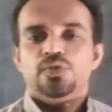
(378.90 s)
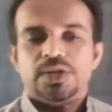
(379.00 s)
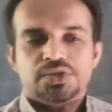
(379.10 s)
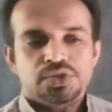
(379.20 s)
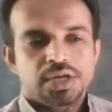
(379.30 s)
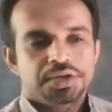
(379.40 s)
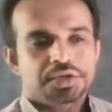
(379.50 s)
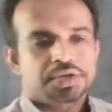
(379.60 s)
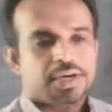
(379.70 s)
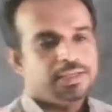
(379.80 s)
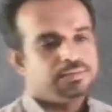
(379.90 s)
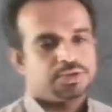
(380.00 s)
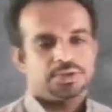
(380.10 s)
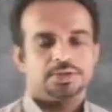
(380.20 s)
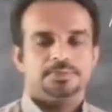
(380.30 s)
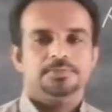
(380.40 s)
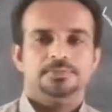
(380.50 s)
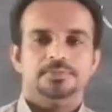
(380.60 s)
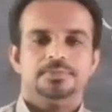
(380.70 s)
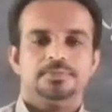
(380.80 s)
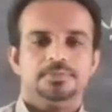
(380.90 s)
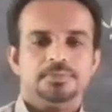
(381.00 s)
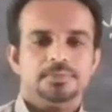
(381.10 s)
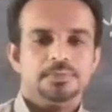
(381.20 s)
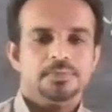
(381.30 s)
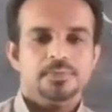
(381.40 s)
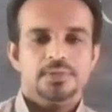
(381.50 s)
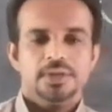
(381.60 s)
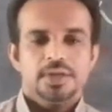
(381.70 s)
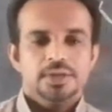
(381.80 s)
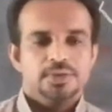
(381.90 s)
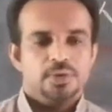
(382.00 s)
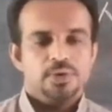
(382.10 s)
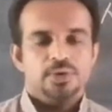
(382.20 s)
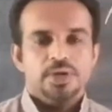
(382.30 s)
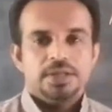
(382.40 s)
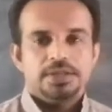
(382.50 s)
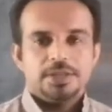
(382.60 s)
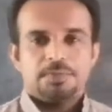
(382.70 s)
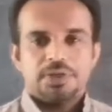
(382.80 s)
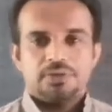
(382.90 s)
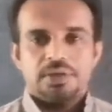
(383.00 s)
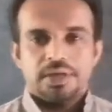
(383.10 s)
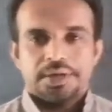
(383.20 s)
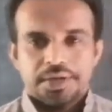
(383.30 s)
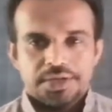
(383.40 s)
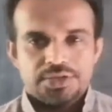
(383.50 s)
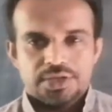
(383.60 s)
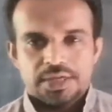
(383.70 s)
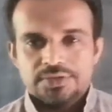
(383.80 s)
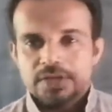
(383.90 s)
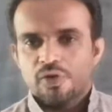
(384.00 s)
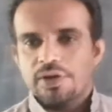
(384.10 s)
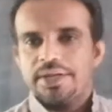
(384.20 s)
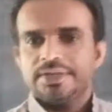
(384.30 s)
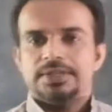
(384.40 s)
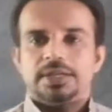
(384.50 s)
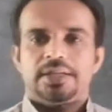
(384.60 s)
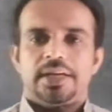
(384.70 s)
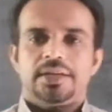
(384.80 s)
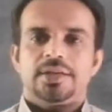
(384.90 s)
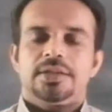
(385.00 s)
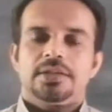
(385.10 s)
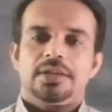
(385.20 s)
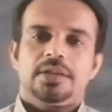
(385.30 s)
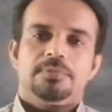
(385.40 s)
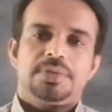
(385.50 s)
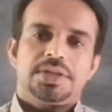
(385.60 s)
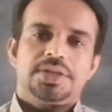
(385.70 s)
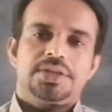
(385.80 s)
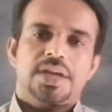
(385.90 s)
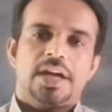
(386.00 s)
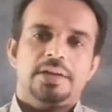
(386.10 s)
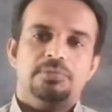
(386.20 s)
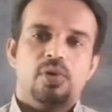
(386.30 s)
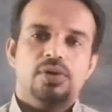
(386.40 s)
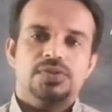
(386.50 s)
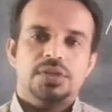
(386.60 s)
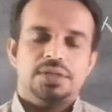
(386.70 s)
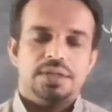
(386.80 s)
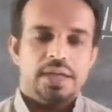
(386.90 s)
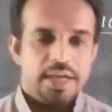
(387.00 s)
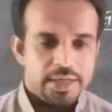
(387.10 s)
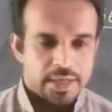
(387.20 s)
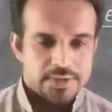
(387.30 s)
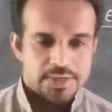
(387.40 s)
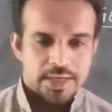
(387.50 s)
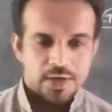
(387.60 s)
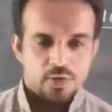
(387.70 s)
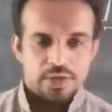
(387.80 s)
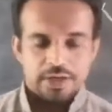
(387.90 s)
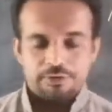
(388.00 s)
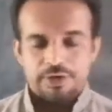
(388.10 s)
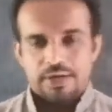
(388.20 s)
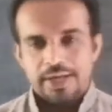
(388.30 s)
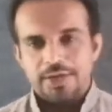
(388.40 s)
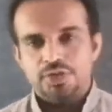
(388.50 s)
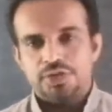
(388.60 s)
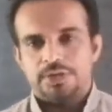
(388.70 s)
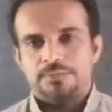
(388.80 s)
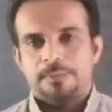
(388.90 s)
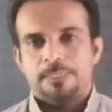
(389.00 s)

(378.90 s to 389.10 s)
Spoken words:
western tribes. So this particular region, as I already said, that the British had brought certain areas around river Niger